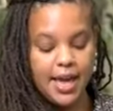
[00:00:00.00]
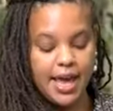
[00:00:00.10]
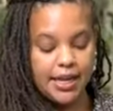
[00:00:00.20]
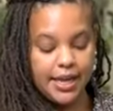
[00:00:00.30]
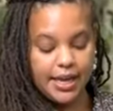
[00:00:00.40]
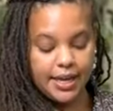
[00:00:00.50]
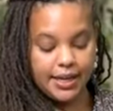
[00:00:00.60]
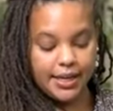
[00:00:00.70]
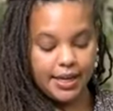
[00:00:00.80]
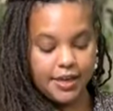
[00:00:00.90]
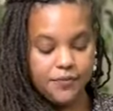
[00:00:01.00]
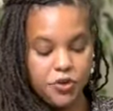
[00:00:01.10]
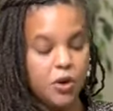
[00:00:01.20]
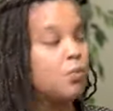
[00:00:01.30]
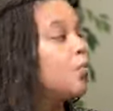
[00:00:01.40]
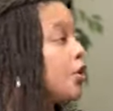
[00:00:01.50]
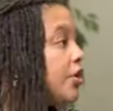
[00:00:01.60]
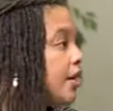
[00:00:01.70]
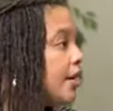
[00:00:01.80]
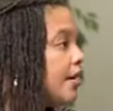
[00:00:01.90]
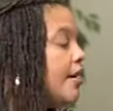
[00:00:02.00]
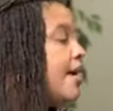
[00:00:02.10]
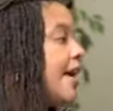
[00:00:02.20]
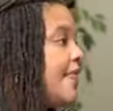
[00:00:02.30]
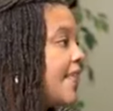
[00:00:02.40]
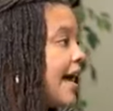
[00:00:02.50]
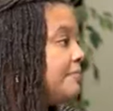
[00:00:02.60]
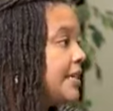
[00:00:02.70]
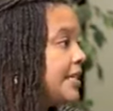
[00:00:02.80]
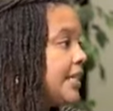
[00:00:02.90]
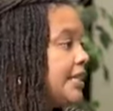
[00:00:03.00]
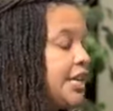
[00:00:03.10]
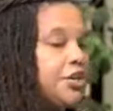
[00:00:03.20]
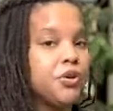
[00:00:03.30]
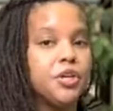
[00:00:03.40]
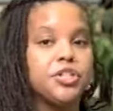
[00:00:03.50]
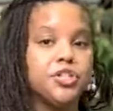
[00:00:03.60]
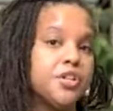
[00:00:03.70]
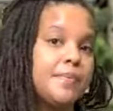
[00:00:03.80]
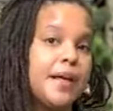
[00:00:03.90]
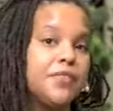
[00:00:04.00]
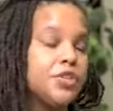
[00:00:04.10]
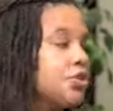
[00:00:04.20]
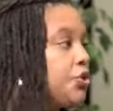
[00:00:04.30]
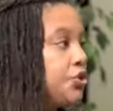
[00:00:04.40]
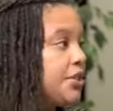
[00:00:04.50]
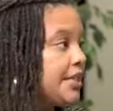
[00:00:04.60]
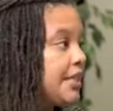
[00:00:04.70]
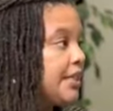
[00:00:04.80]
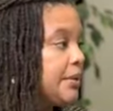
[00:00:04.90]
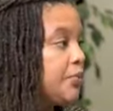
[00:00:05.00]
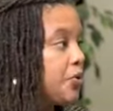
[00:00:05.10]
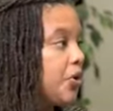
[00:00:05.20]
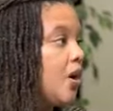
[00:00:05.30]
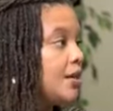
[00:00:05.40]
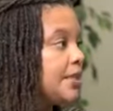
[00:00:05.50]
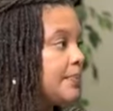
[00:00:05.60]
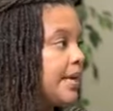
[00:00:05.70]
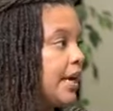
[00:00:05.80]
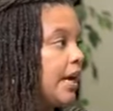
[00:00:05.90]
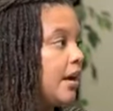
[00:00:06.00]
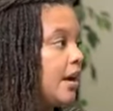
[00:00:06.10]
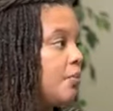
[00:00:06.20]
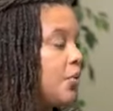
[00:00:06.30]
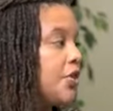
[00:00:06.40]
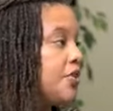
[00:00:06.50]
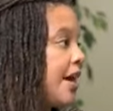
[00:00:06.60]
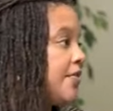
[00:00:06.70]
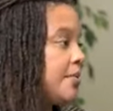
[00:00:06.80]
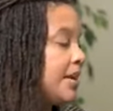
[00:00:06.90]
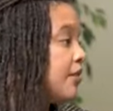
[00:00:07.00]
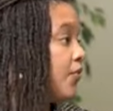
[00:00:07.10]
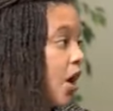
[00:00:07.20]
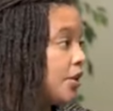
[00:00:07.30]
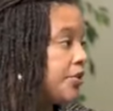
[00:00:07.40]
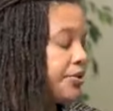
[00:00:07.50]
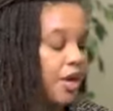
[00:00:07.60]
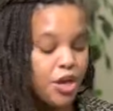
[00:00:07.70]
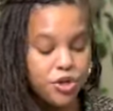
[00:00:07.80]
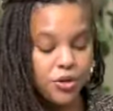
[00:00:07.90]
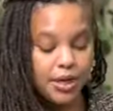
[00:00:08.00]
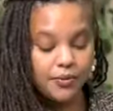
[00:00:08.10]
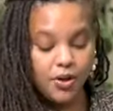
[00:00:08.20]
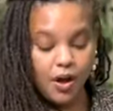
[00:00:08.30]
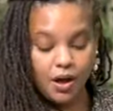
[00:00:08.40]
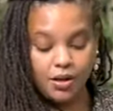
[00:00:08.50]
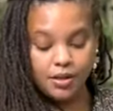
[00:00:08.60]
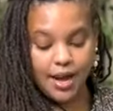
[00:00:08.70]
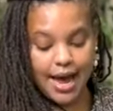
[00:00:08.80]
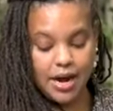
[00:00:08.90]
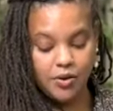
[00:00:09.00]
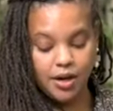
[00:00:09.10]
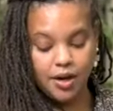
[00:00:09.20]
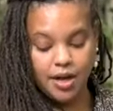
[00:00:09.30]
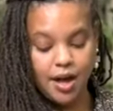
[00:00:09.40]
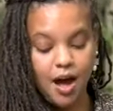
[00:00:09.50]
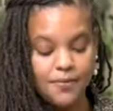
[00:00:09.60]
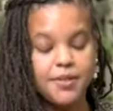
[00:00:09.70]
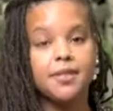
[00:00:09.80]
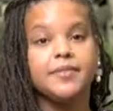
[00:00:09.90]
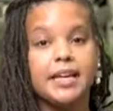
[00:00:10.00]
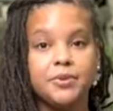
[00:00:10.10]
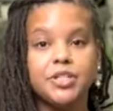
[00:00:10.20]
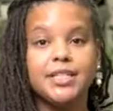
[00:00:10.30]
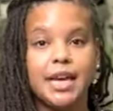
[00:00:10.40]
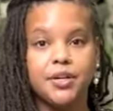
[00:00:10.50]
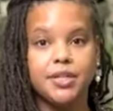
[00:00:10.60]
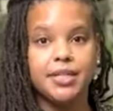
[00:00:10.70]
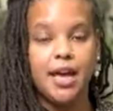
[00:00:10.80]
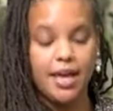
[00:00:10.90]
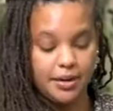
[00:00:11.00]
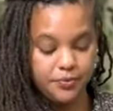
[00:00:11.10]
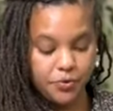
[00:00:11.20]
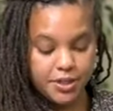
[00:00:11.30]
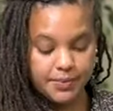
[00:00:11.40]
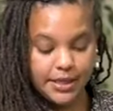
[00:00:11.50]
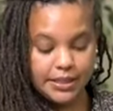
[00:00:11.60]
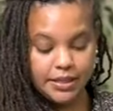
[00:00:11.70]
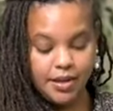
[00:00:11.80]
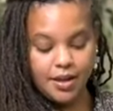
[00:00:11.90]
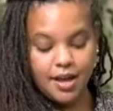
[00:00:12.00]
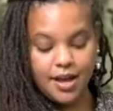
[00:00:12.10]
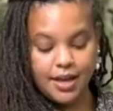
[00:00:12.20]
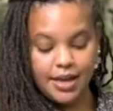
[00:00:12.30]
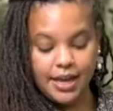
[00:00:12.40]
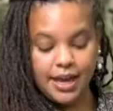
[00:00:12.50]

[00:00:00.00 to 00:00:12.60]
And uh, if you're a worker in that business and you're concerned about the social distancing protocols being um, whether or not they're being followed, you can call our uh, Office of Labor Standards and Enforcement uh,